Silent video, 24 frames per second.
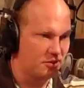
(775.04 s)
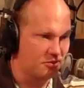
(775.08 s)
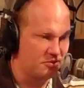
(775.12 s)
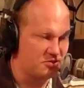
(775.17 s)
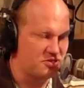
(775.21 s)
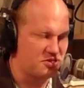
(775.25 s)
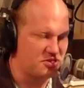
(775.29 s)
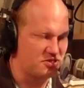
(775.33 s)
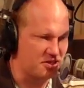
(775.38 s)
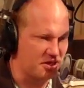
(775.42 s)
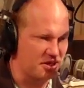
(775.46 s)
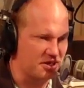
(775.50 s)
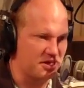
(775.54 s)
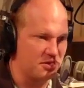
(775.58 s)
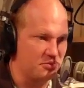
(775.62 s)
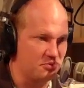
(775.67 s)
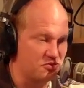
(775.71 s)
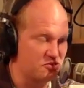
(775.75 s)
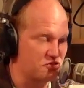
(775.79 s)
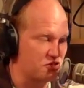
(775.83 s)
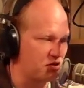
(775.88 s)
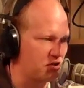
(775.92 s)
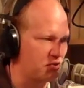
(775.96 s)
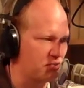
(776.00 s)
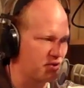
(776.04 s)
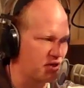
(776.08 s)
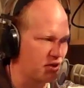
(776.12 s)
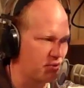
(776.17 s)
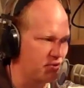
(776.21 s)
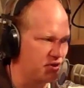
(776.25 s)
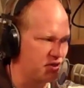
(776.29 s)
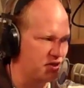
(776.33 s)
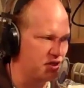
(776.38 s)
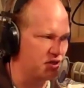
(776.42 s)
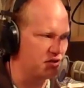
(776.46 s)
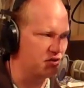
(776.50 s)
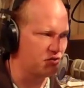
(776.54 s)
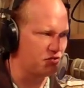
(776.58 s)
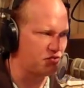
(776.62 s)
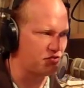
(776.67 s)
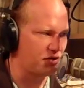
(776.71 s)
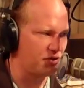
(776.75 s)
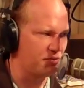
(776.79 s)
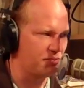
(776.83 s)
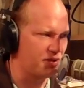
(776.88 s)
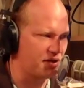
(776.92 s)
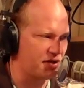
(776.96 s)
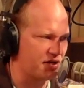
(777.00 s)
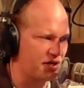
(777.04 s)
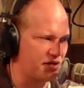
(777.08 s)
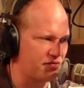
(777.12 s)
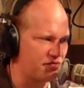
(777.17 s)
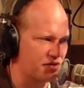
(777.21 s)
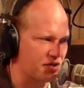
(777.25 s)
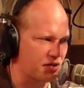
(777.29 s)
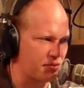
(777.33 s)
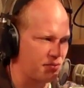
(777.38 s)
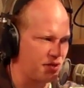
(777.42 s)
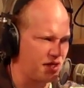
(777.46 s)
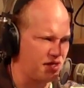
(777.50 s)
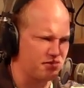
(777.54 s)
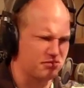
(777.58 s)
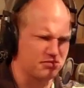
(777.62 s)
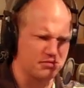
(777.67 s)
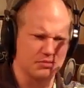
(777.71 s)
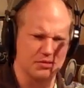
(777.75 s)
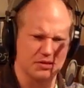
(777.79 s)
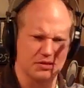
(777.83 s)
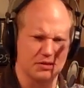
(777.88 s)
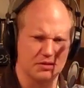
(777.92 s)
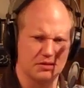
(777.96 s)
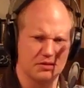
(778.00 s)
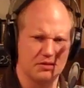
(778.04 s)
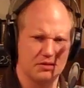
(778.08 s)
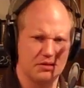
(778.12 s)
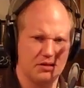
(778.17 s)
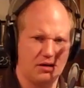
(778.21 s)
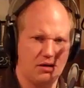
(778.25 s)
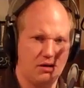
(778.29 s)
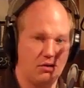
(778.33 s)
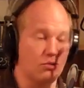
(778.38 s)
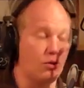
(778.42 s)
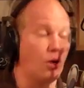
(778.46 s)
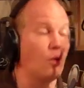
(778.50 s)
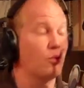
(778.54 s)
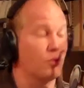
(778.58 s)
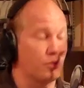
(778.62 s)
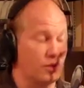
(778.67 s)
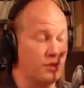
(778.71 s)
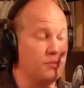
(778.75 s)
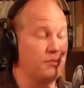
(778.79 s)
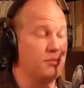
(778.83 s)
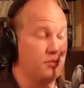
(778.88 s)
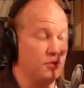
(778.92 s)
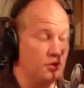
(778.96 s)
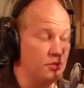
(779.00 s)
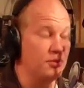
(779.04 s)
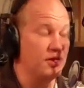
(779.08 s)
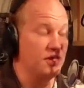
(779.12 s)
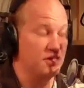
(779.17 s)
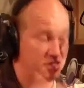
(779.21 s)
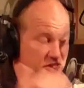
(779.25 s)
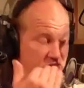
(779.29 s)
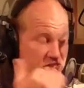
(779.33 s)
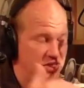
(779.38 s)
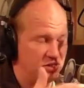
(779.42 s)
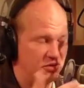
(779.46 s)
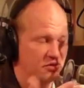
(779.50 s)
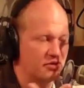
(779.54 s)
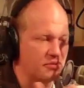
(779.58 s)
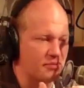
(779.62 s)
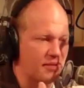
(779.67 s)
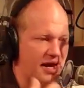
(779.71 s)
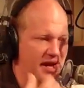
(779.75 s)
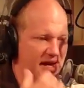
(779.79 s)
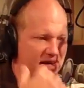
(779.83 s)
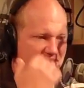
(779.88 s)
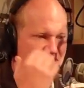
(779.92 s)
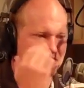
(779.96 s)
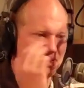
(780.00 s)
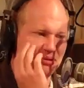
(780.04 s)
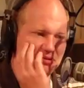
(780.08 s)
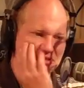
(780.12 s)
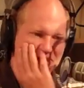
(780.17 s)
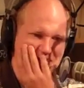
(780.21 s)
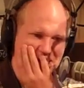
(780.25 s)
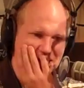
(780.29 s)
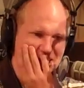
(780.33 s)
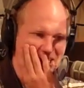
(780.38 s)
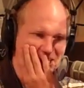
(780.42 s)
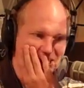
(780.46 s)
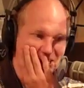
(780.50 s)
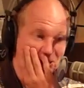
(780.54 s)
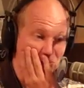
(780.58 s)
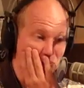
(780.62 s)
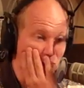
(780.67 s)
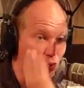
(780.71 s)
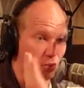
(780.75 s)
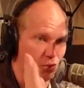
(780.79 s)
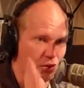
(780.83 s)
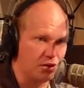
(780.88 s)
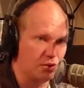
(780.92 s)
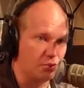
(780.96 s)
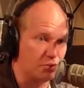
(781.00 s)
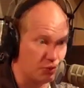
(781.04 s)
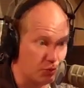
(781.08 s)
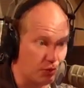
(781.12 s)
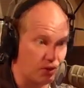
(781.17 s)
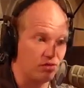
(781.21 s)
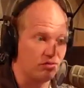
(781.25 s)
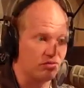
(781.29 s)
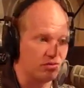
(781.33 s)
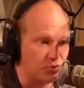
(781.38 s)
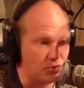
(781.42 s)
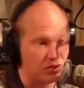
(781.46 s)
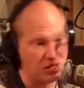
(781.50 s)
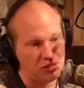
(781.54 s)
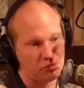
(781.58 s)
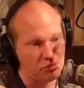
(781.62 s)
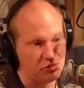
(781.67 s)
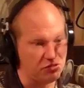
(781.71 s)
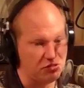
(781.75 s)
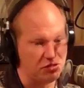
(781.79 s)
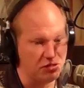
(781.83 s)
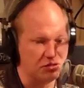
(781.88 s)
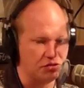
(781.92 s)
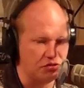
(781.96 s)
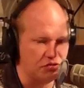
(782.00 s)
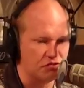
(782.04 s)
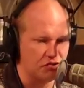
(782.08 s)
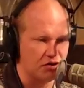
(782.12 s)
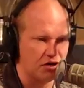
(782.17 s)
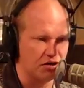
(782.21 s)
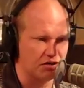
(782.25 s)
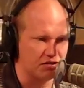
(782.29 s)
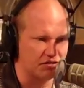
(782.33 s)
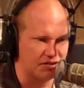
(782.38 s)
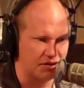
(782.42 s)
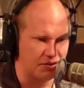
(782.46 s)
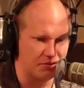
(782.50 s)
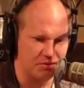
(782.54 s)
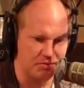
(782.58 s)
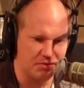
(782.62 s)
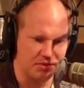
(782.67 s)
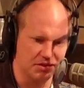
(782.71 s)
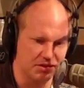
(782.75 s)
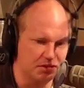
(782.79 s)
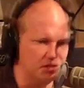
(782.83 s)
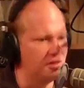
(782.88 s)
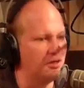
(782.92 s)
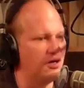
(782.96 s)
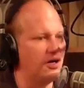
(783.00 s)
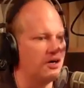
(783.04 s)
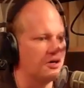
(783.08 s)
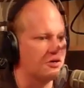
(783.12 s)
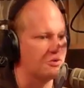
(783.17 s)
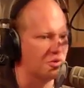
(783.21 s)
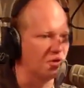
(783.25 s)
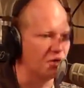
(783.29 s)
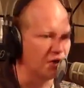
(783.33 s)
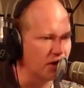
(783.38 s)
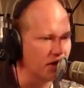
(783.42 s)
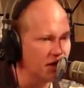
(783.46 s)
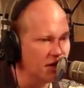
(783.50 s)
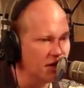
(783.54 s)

I was just like, he was trying to become a dealer, so he bought African mask. I'm like, Oh, oh, he, you meant to deal the mask. I was thinking he he would wear them while he was dealing drugs. That would have been a little awkward.